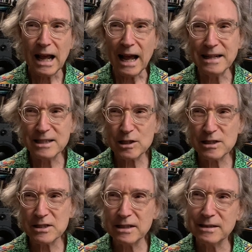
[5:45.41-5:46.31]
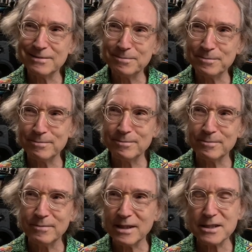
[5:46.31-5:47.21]
And this is in,
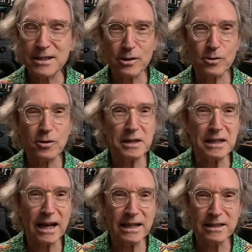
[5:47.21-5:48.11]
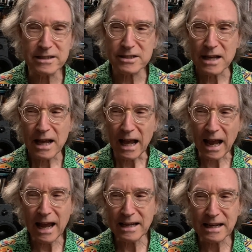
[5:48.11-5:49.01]
let's say, the early 90s.
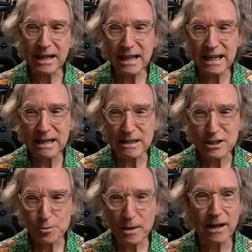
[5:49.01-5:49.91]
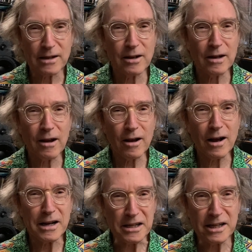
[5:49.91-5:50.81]
And he spent,
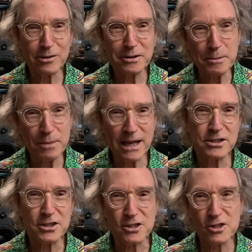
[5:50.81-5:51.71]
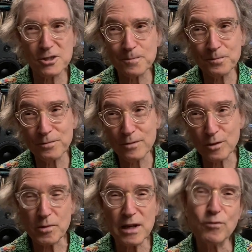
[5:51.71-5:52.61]
on a yearly basis,
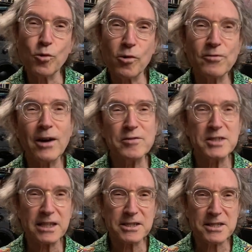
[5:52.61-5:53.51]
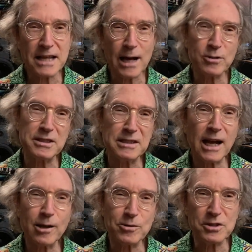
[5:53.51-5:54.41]
$3,000, $4,000, $5,000,
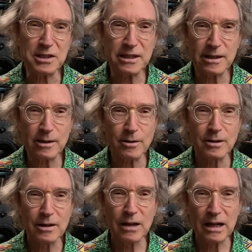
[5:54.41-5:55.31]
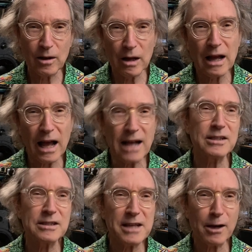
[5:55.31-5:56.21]
$6,000 a year at
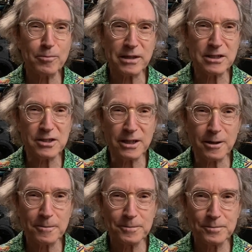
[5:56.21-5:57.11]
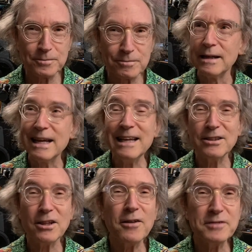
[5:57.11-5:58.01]
Sound by Singer. He
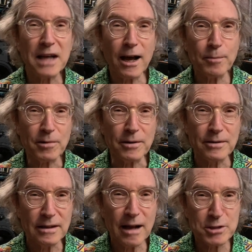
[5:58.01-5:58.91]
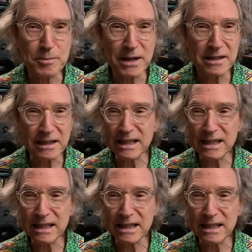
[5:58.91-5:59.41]
loved opera. That was the main thing.